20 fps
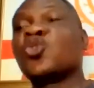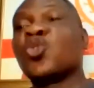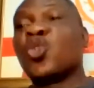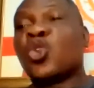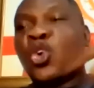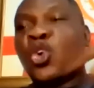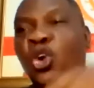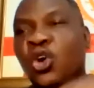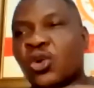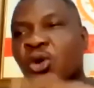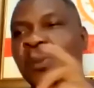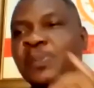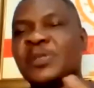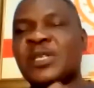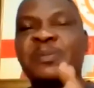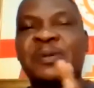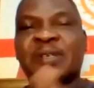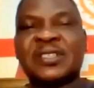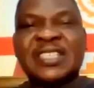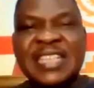to
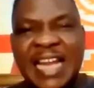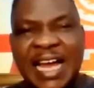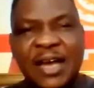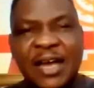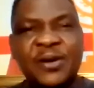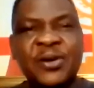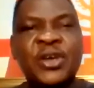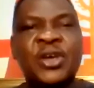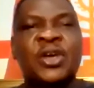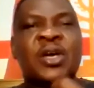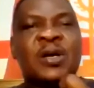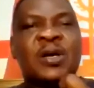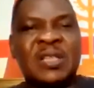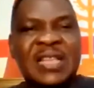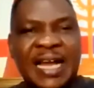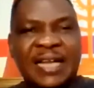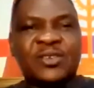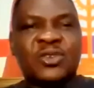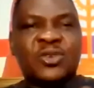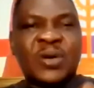corrupt it. But now
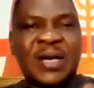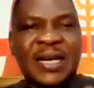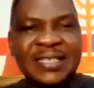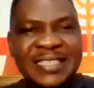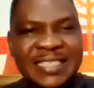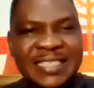that you are